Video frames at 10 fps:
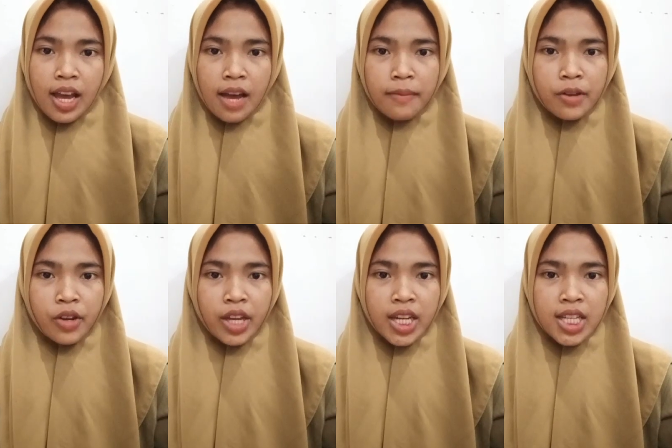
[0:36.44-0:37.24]

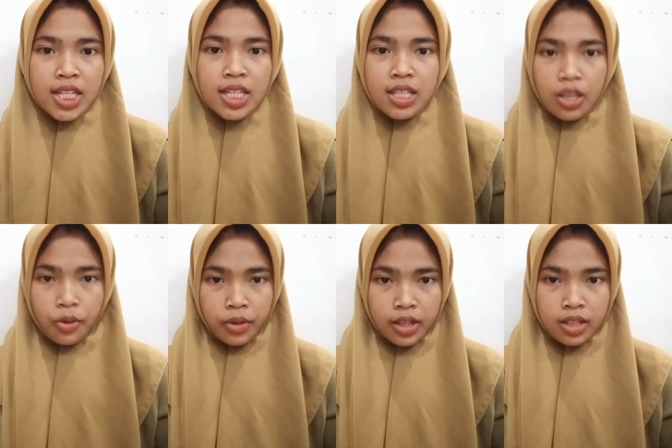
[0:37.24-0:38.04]
Abiogenesis
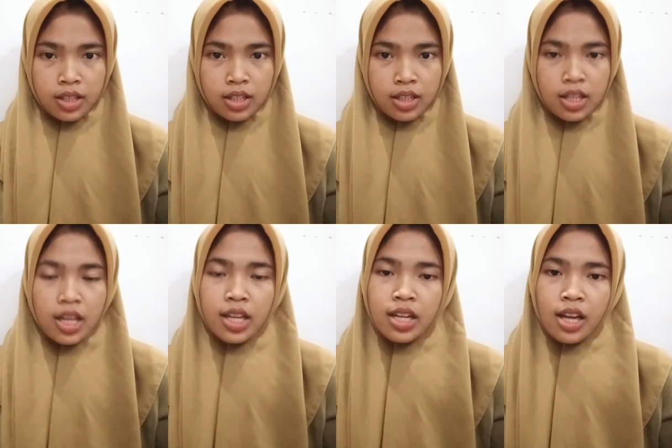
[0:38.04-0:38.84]
theory.
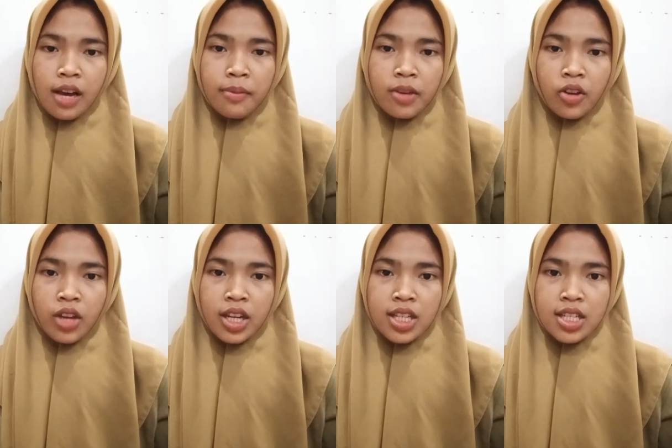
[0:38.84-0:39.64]
The
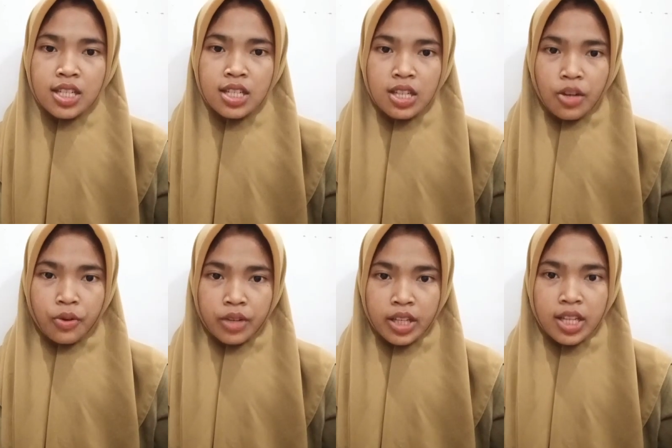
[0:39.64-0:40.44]
abiogenesis
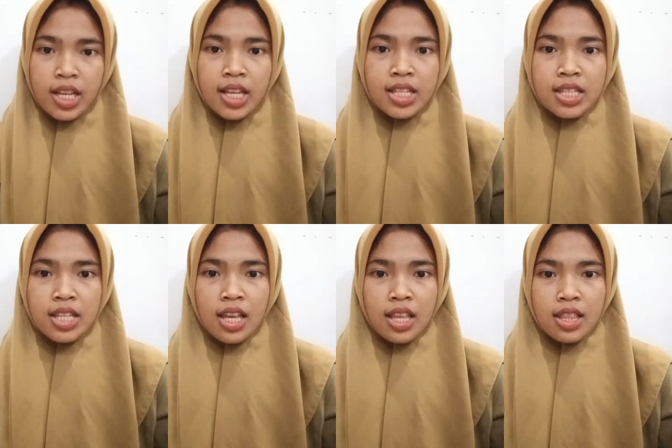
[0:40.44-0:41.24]
theory
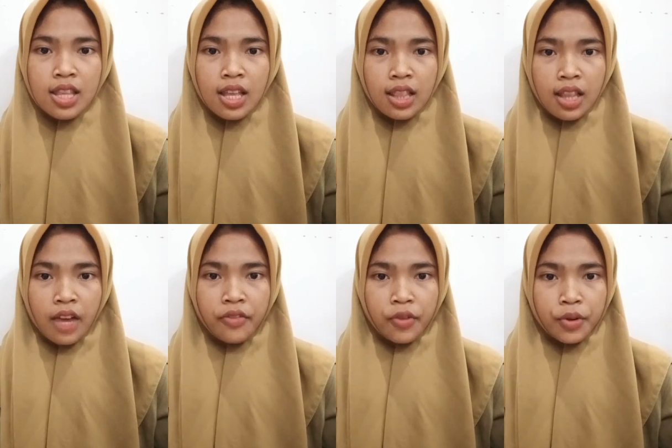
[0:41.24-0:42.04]
states that
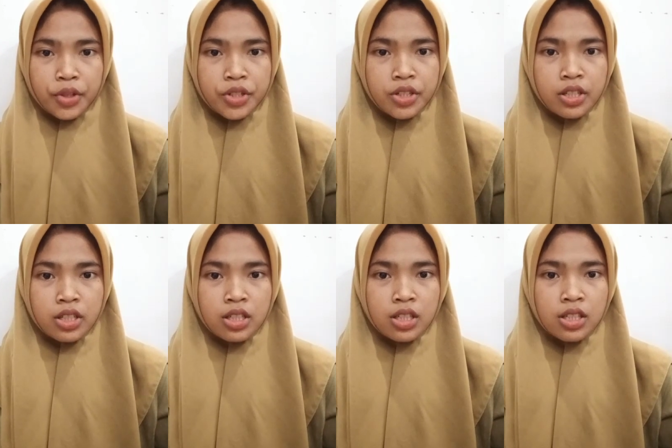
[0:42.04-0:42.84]
life
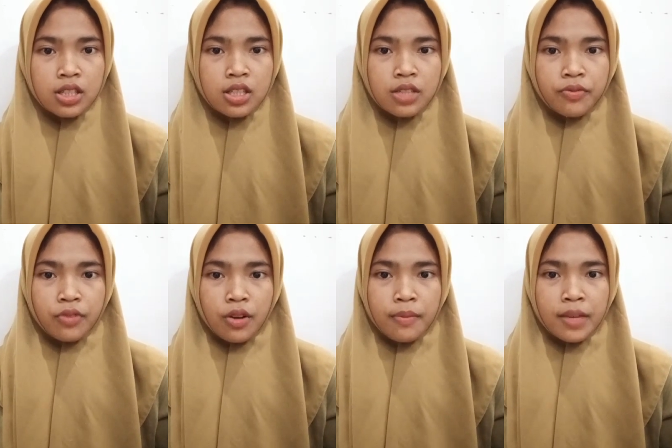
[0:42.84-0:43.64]
originates
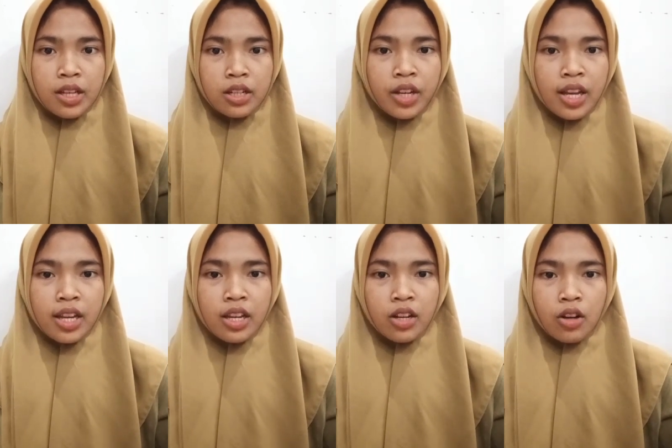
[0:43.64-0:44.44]
from
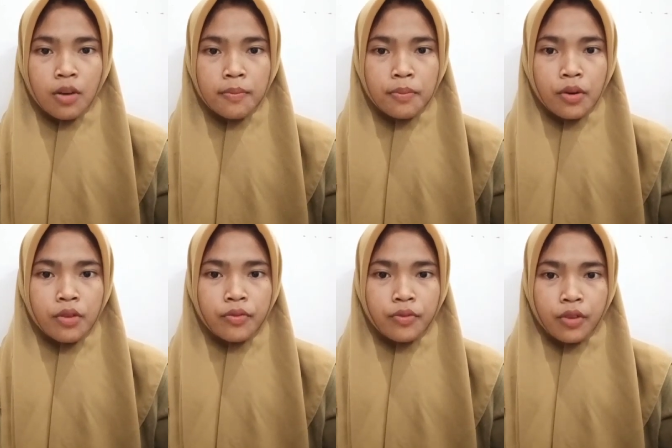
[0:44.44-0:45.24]
inorganic
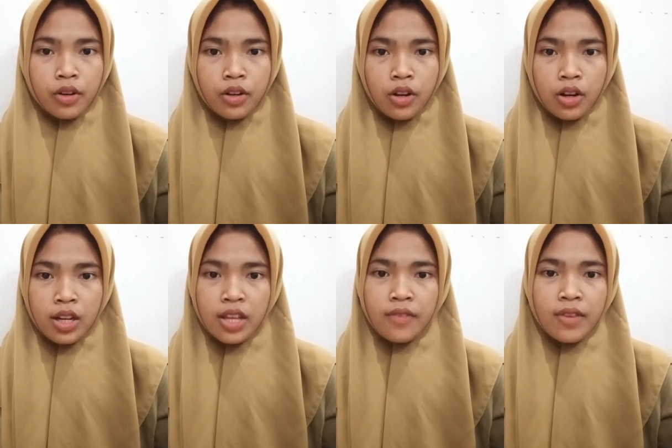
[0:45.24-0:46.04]
compound for
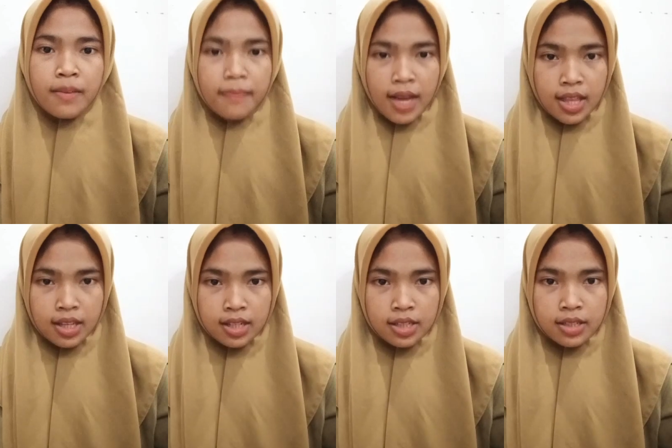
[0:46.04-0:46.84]
non-living matter.